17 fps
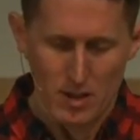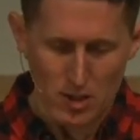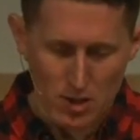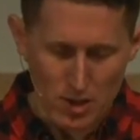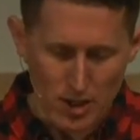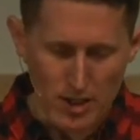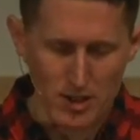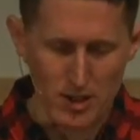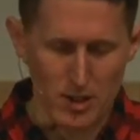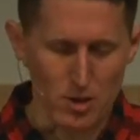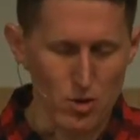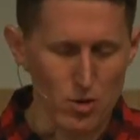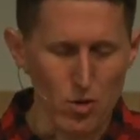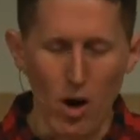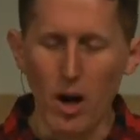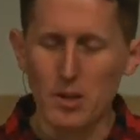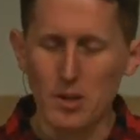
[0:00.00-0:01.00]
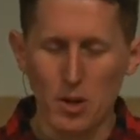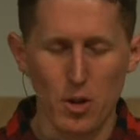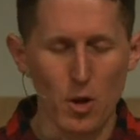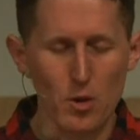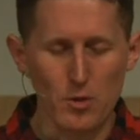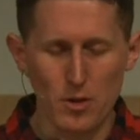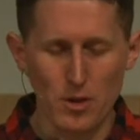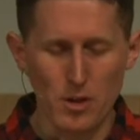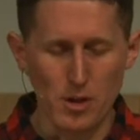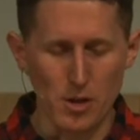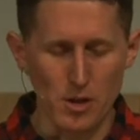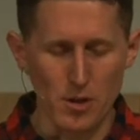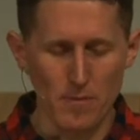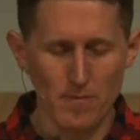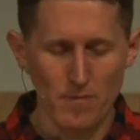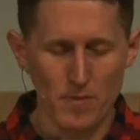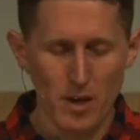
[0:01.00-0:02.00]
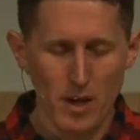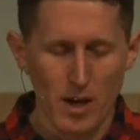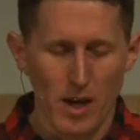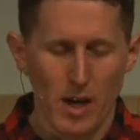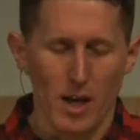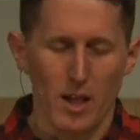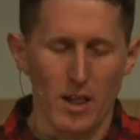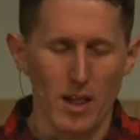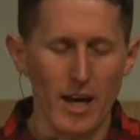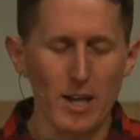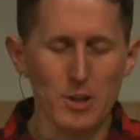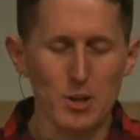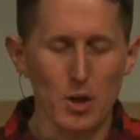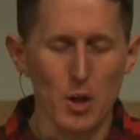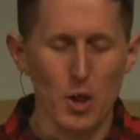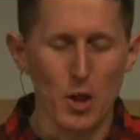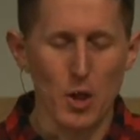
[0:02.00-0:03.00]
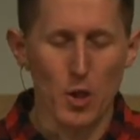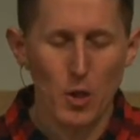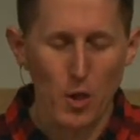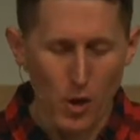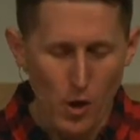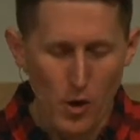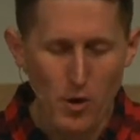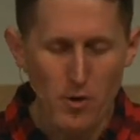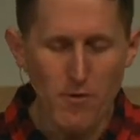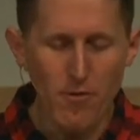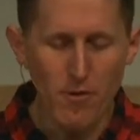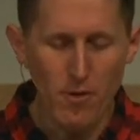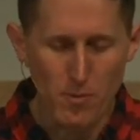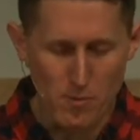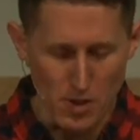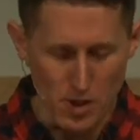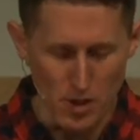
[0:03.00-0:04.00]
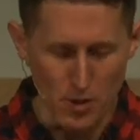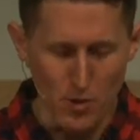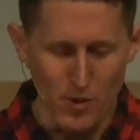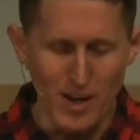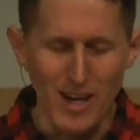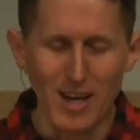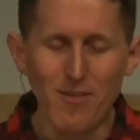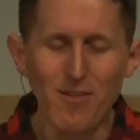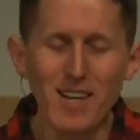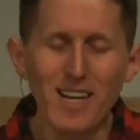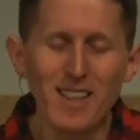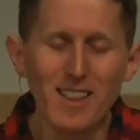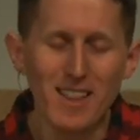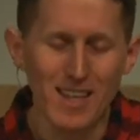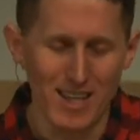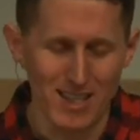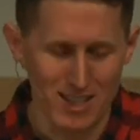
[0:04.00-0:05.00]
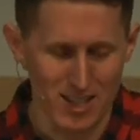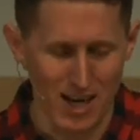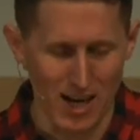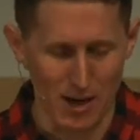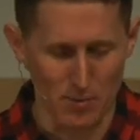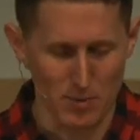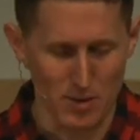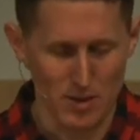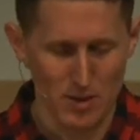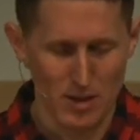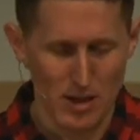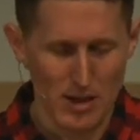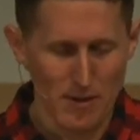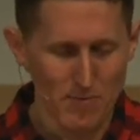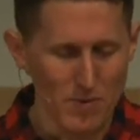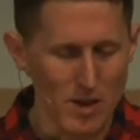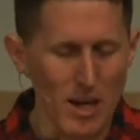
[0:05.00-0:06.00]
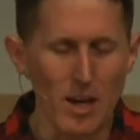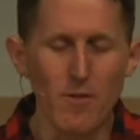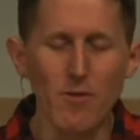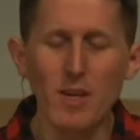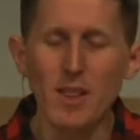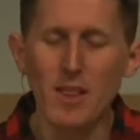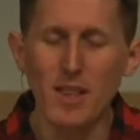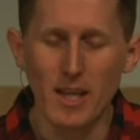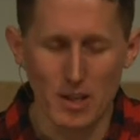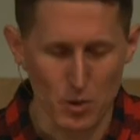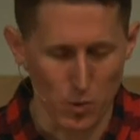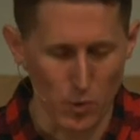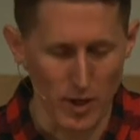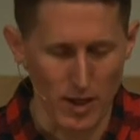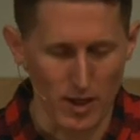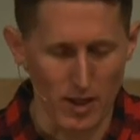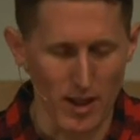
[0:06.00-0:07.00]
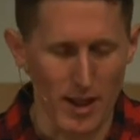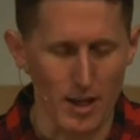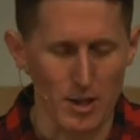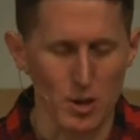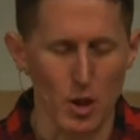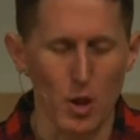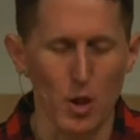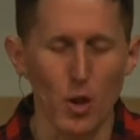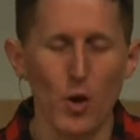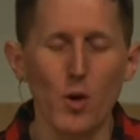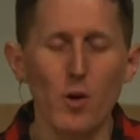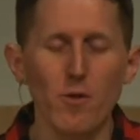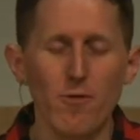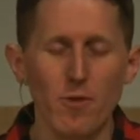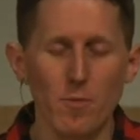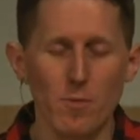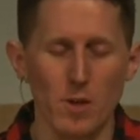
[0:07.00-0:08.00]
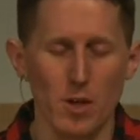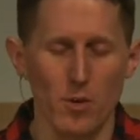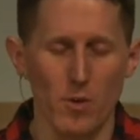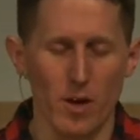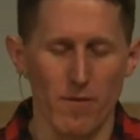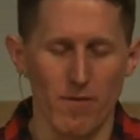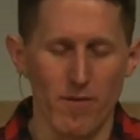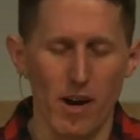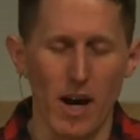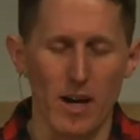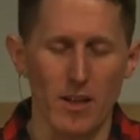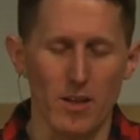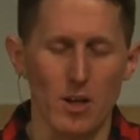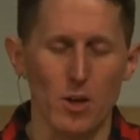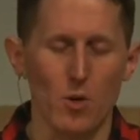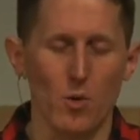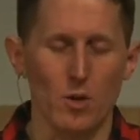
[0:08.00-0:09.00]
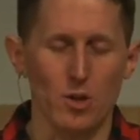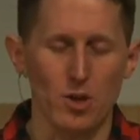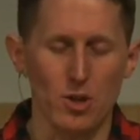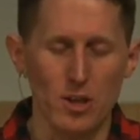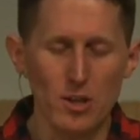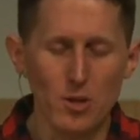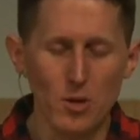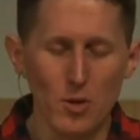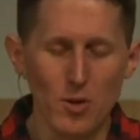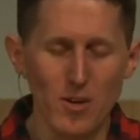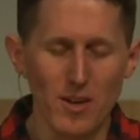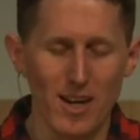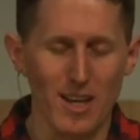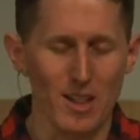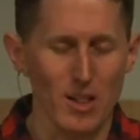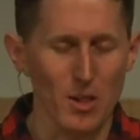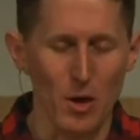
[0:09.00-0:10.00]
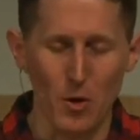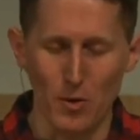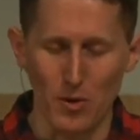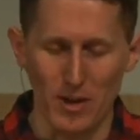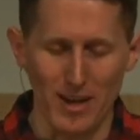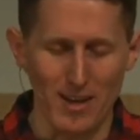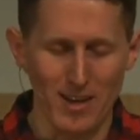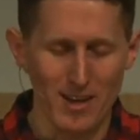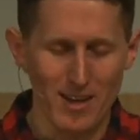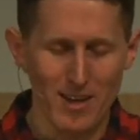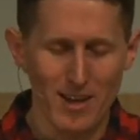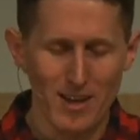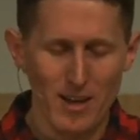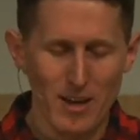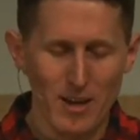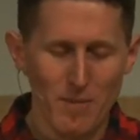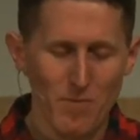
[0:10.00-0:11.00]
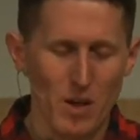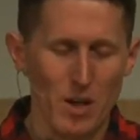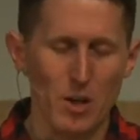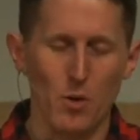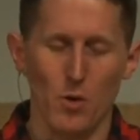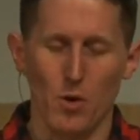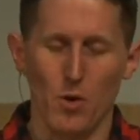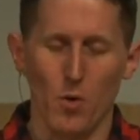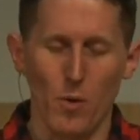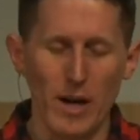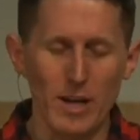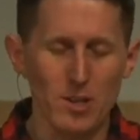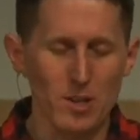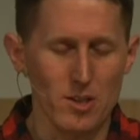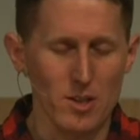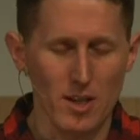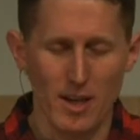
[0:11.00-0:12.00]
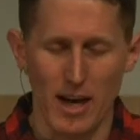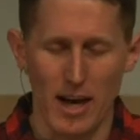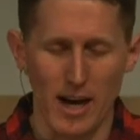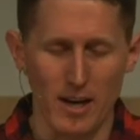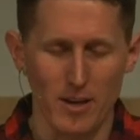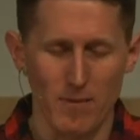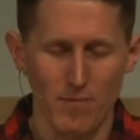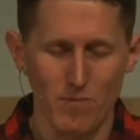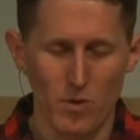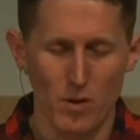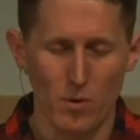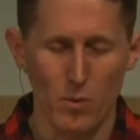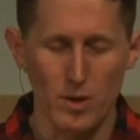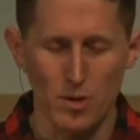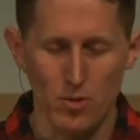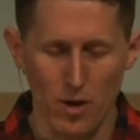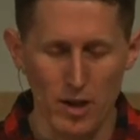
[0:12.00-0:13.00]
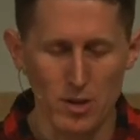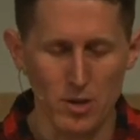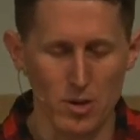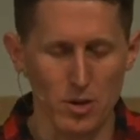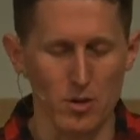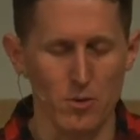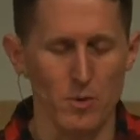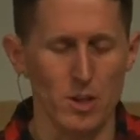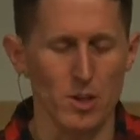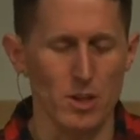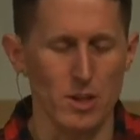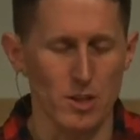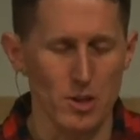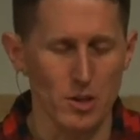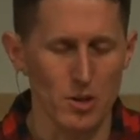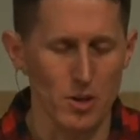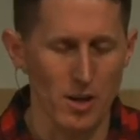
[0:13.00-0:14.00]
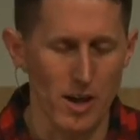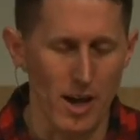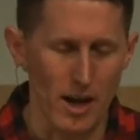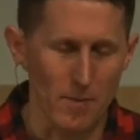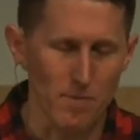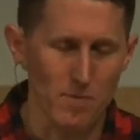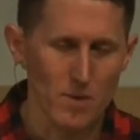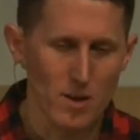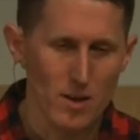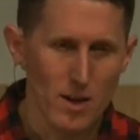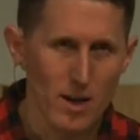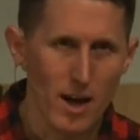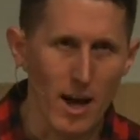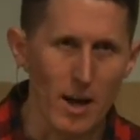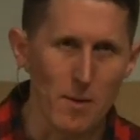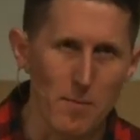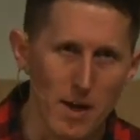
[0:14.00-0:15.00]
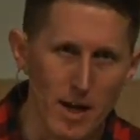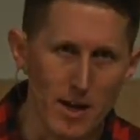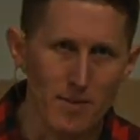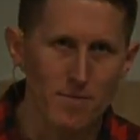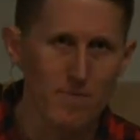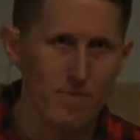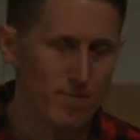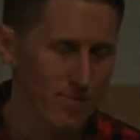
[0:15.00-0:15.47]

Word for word: Jesus, draw us closer to you. Let us learn from you, even in these times, even this week, let us learn from you and find that you are gentle and lowly, that you are gracious and kind. We trust you. In Jesus' good name, amen.